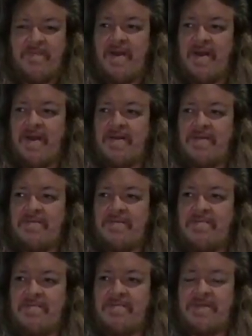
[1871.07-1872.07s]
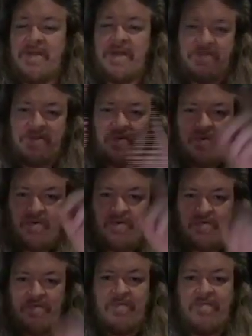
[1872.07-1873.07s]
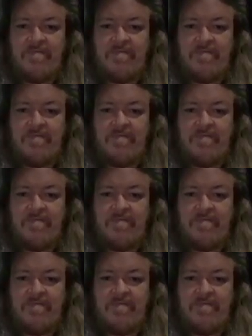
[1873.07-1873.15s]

And change the world